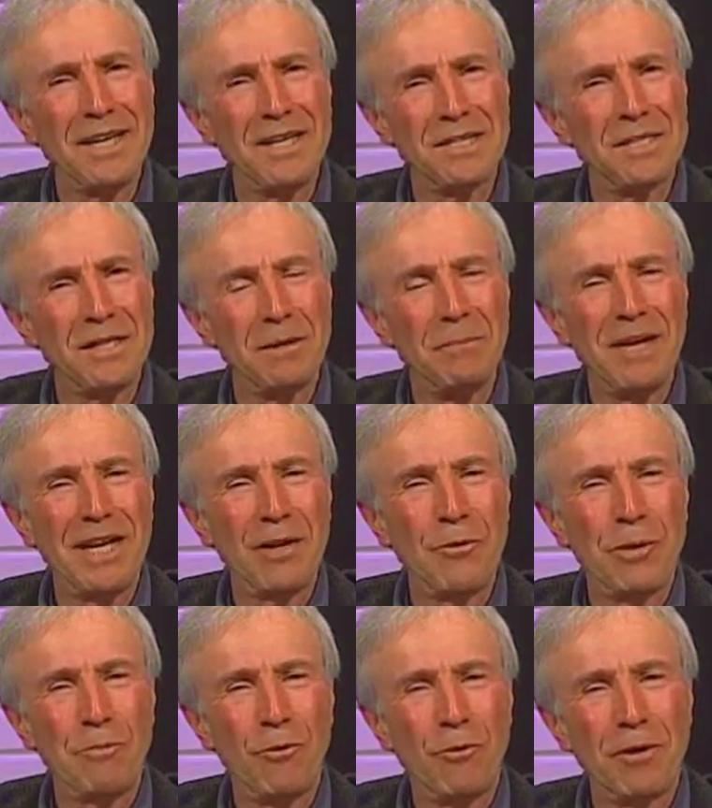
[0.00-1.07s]
doesn't the media
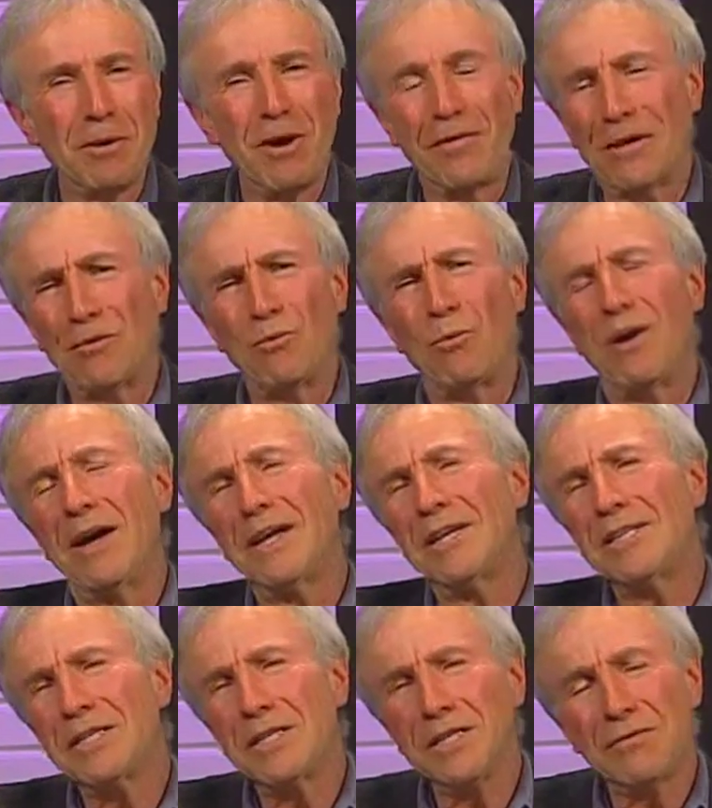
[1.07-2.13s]
report on this? Why
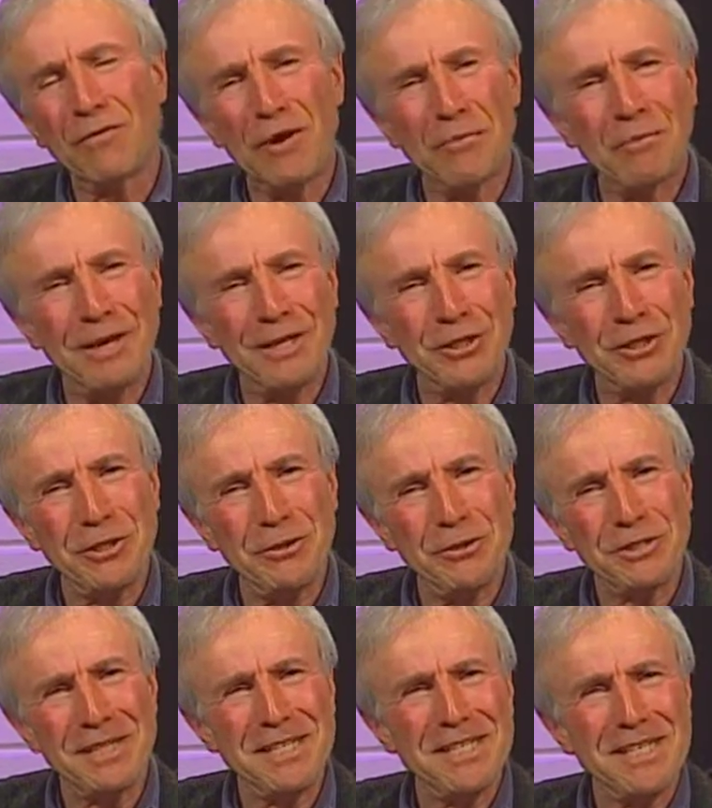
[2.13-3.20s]
isn't this front page news?
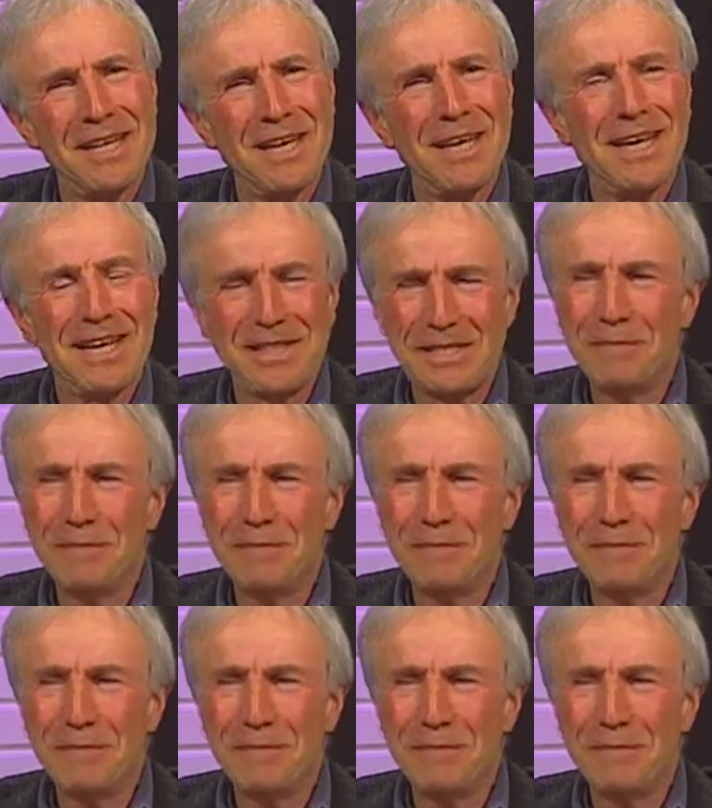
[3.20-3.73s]
This is